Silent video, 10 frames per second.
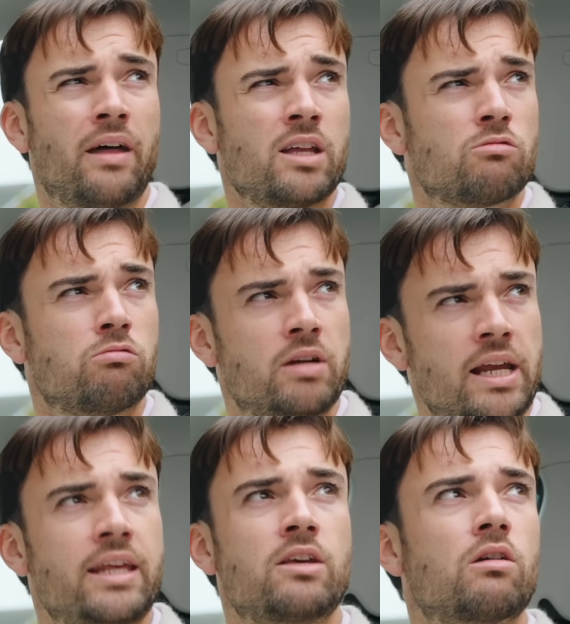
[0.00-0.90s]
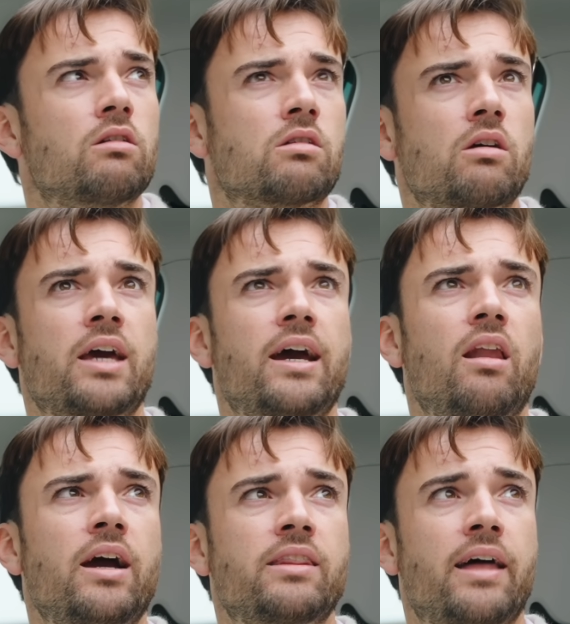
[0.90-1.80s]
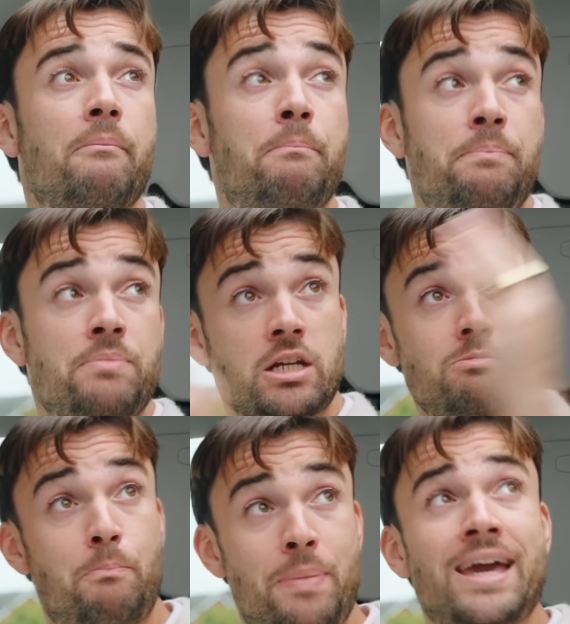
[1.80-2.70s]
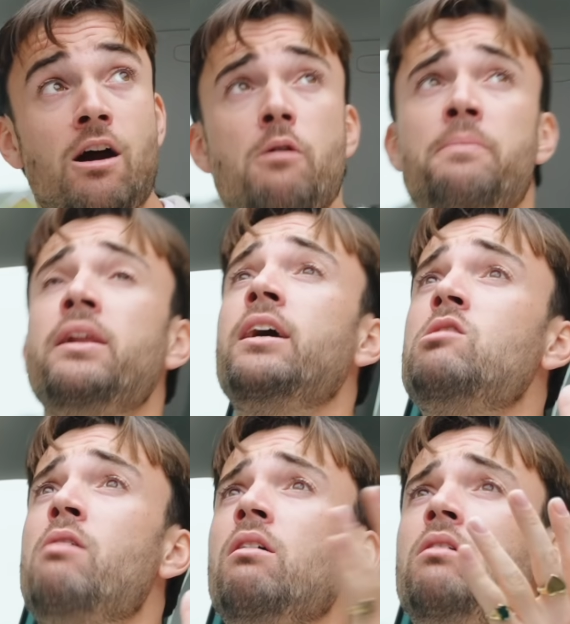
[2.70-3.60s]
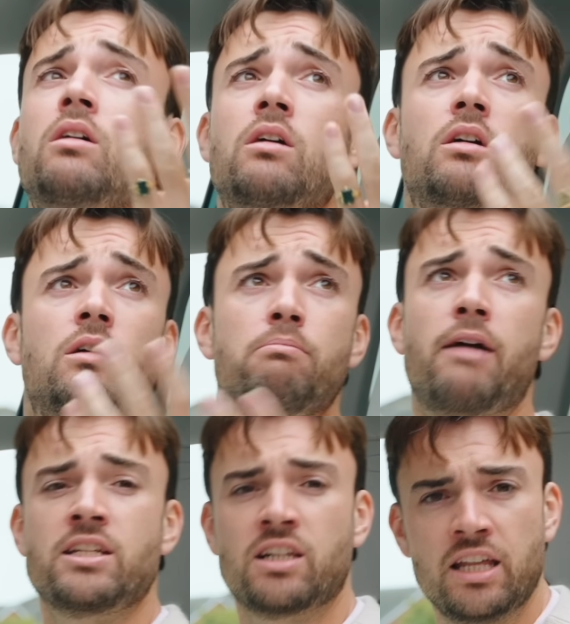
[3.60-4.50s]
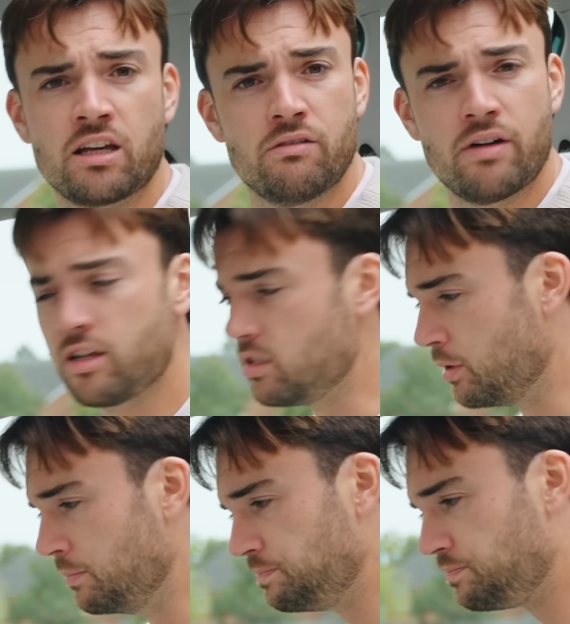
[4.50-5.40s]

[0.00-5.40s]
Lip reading: That's really good. Okay, I like that. Nice big opening as well. Practically in a convertible.